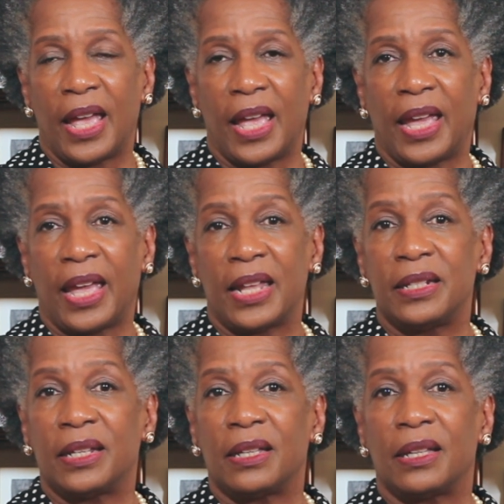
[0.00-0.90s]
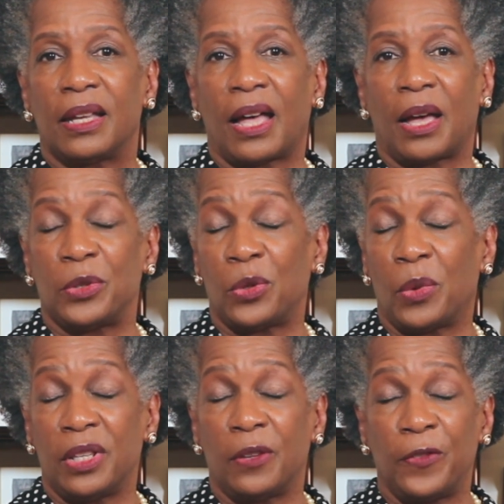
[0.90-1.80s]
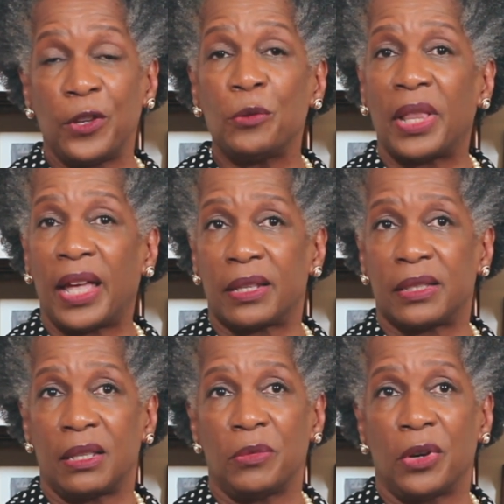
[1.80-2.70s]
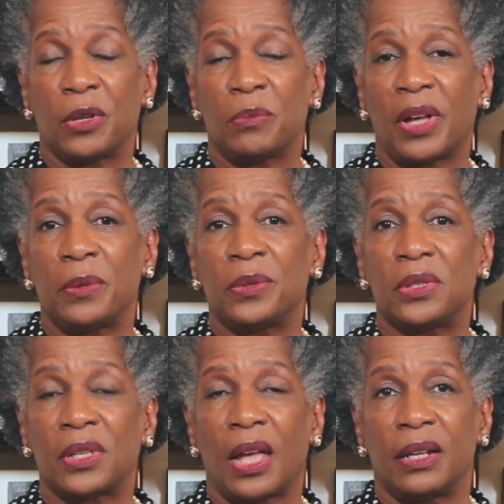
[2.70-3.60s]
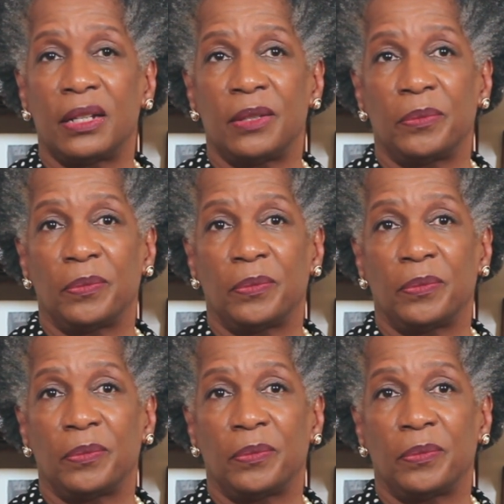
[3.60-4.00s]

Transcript: And I was one of the few blacks at the American Bible Society.